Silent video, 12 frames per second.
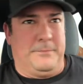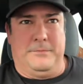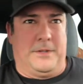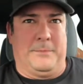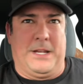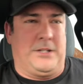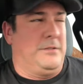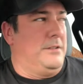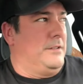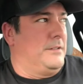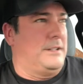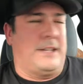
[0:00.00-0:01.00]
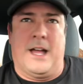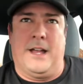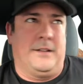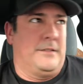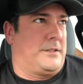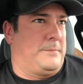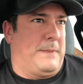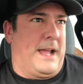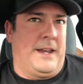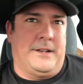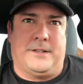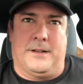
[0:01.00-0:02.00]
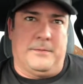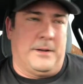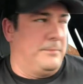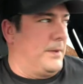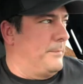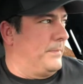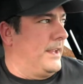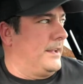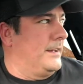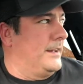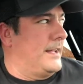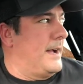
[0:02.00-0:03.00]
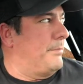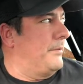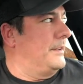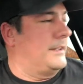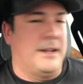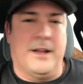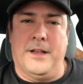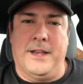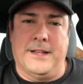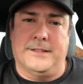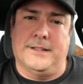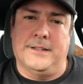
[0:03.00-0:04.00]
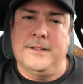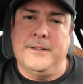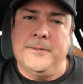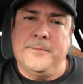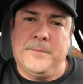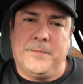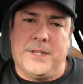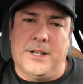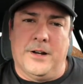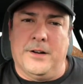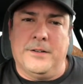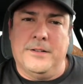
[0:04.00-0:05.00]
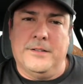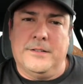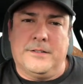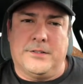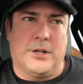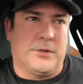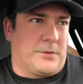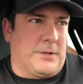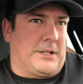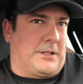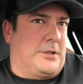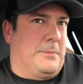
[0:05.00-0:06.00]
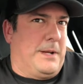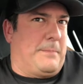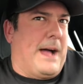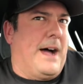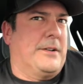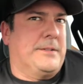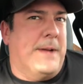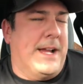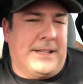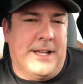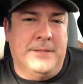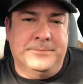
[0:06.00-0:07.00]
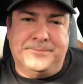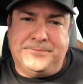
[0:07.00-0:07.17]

It makes you either Italian or Spanish, I'm thinking at that point then, huh, Nancy? You know? Because those were like the two big powers back then.